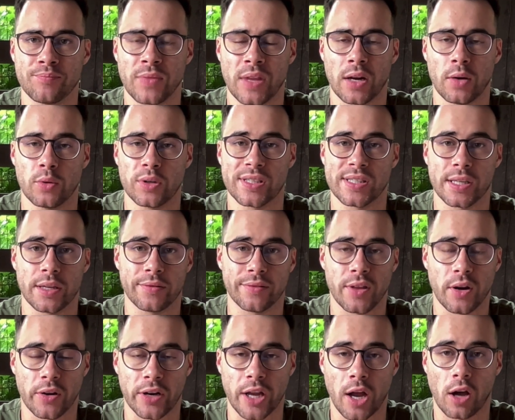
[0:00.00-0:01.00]
receive
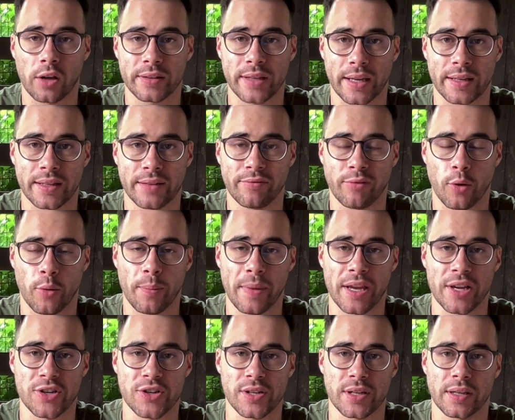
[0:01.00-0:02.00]
their contact
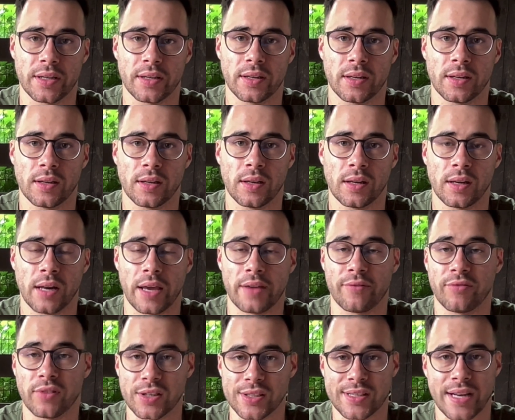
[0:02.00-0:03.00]
information, like
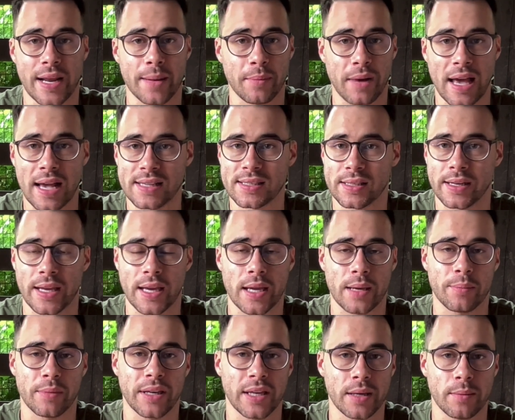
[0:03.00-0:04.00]
first name, last
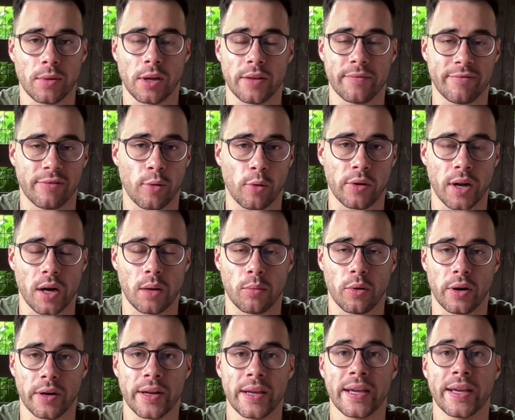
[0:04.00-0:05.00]
name, email, and phone
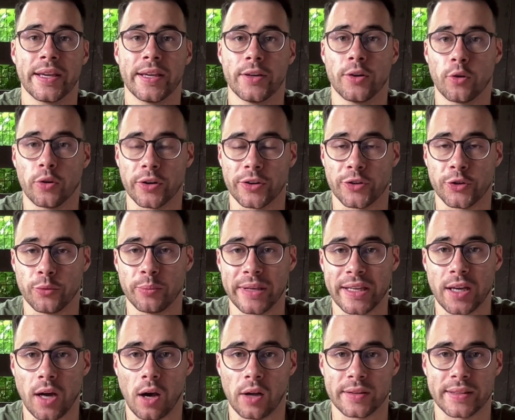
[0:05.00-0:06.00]
number, in order to be
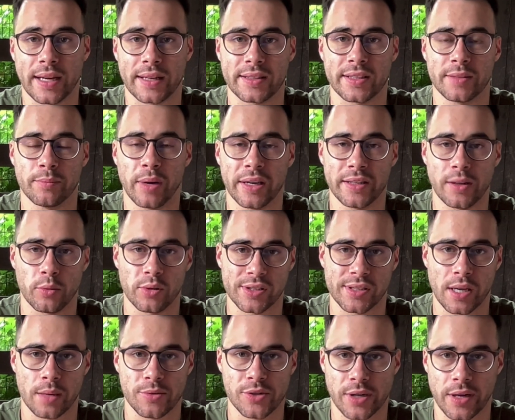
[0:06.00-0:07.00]
contacted by the
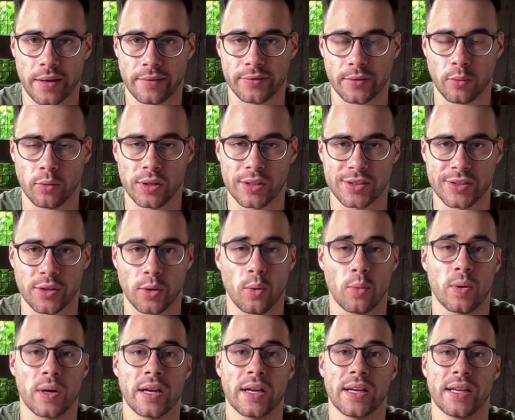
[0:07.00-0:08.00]
reception afterwards. So
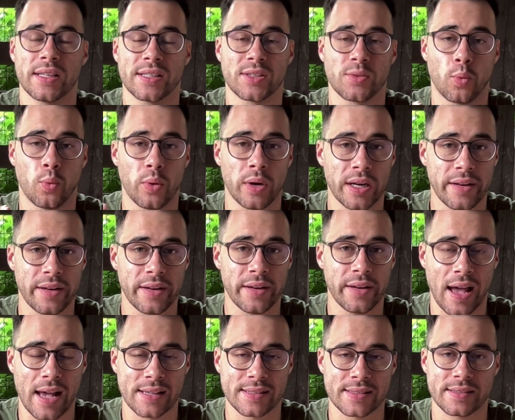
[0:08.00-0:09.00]
it's really
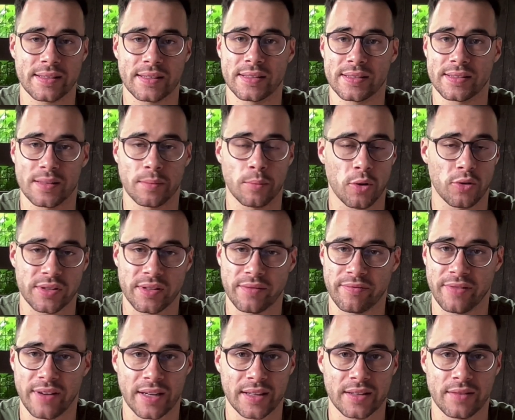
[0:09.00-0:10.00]
fast. It's the most
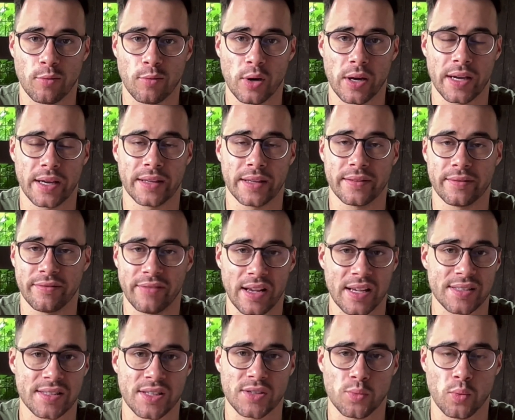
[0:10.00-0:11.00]
effective way and the
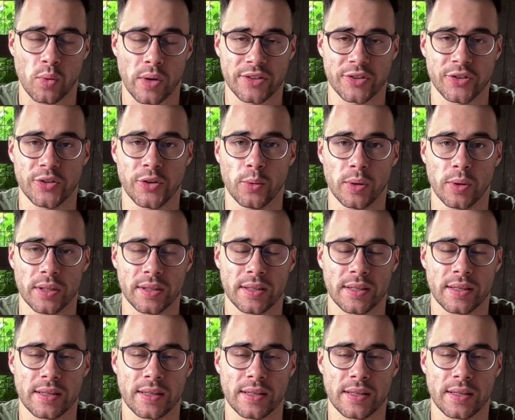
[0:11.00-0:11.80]
fastest way to do it.